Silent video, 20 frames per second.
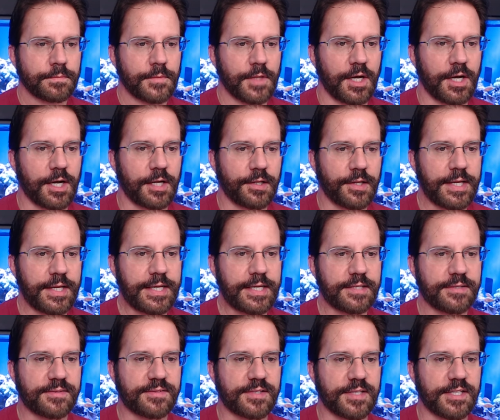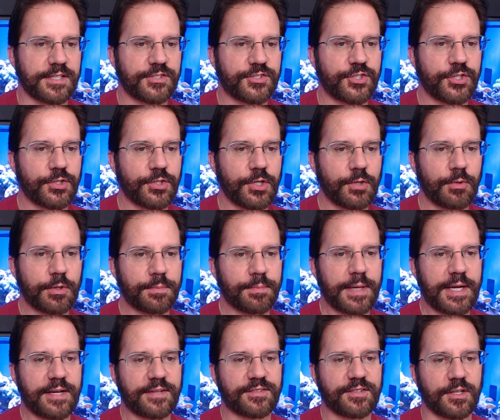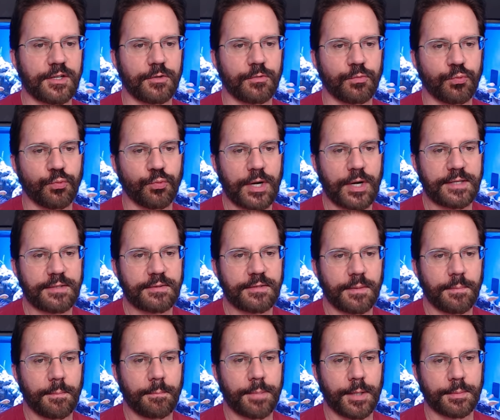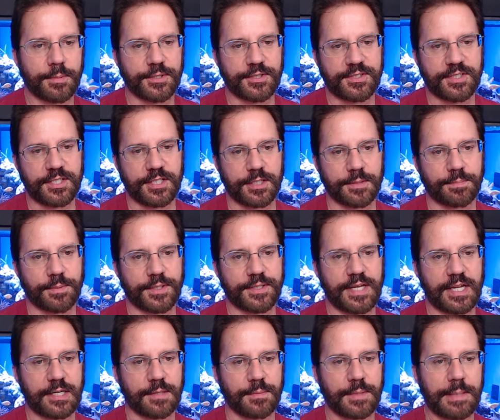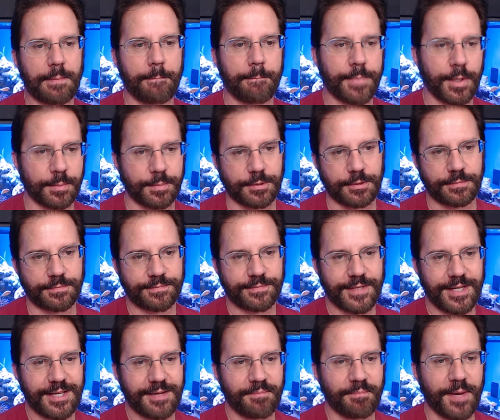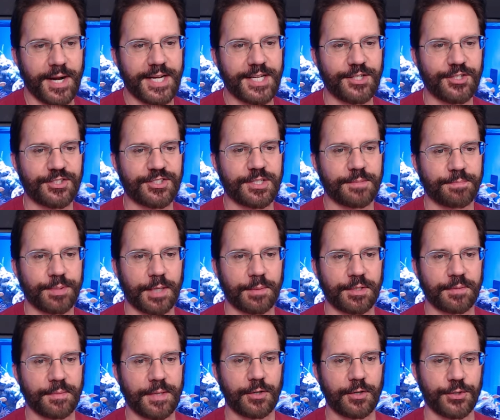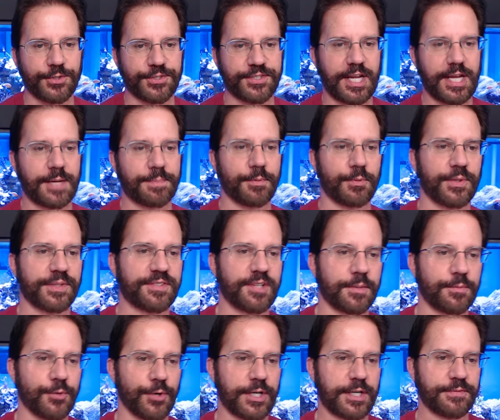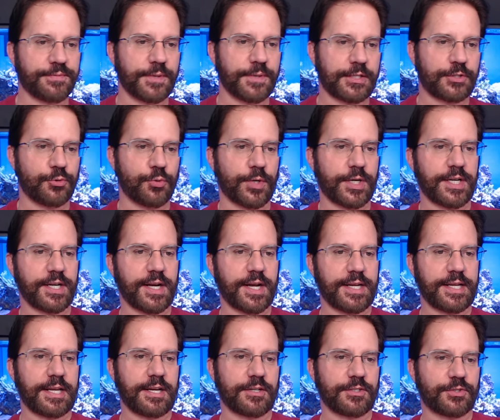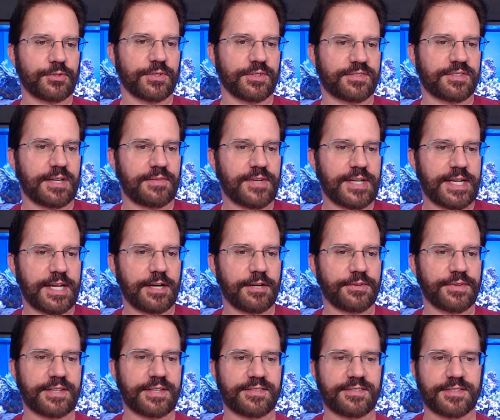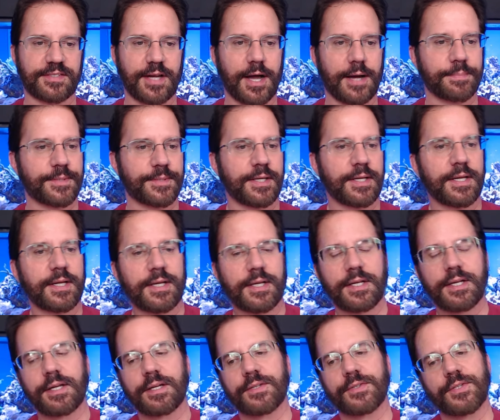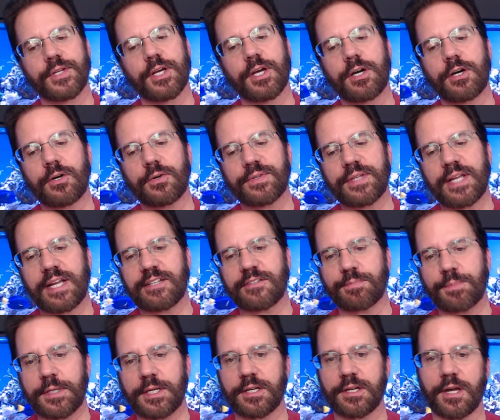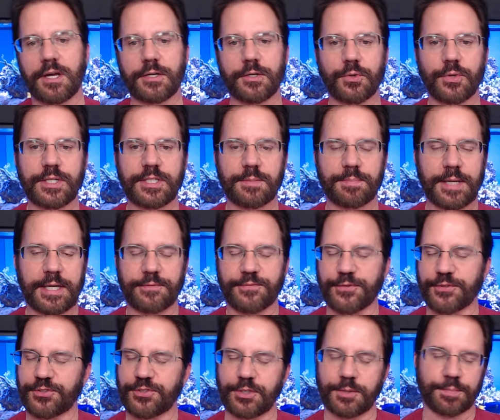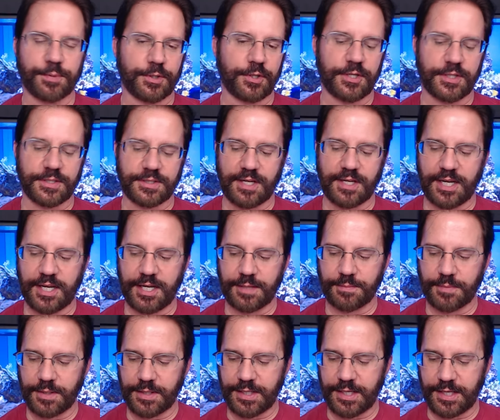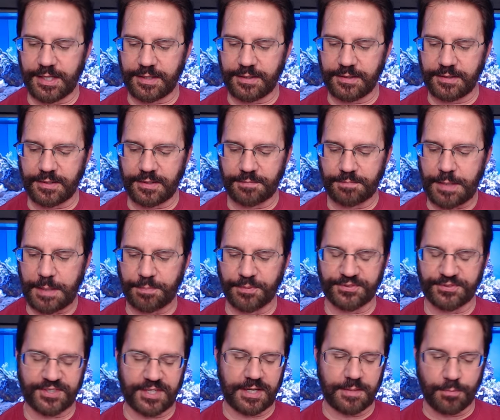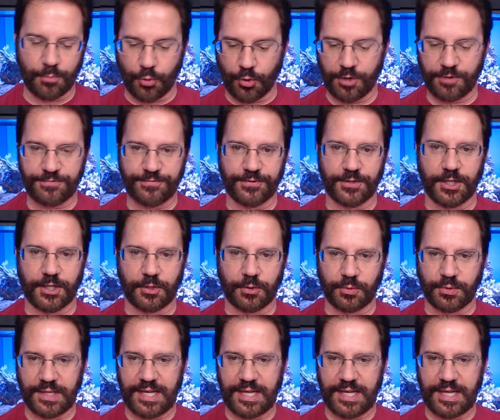Lincoln says, do you know what makes a red bubble tip anemone bubble? Mine used to bubble in my old tank, but once I upgraded from my 29-gallon to a 70-gallon, they stopped. No, that's been an ongoing debate for a super long time, and people say more flow,